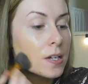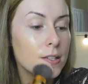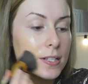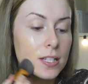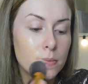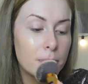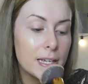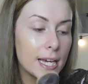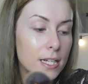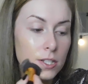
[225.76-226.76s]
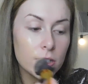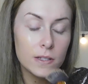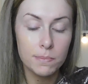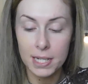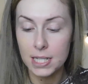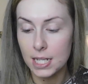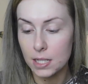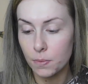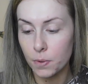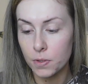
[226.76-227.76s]
This is a BH
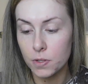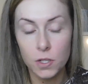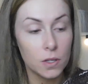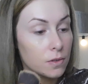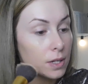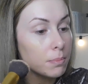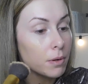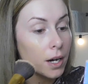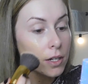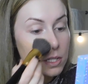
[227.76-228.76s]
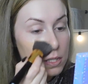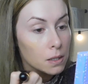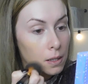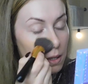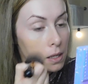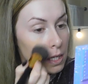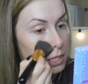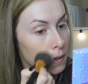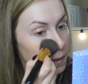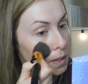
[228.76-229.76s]
Cosmetics 123 brush,
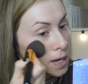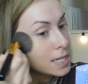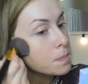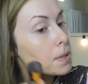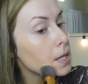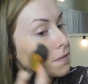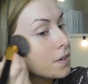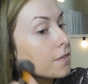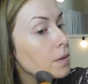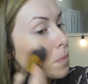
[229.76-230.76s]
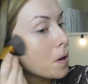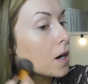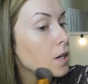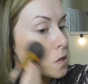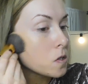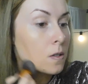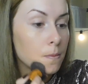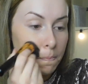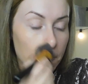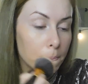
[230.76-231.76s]
so a nice big fluffy brush,
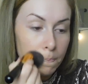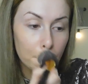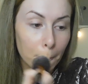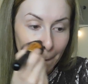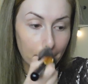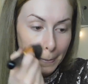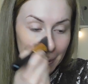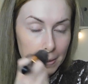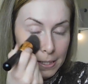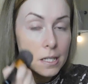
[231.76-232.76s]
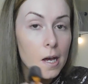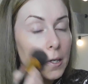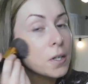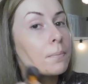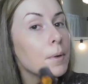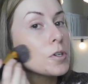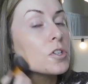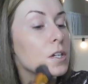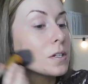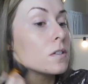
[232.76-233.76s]
doing circular
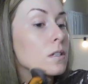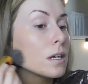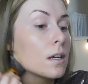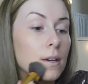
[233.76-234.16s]
motions.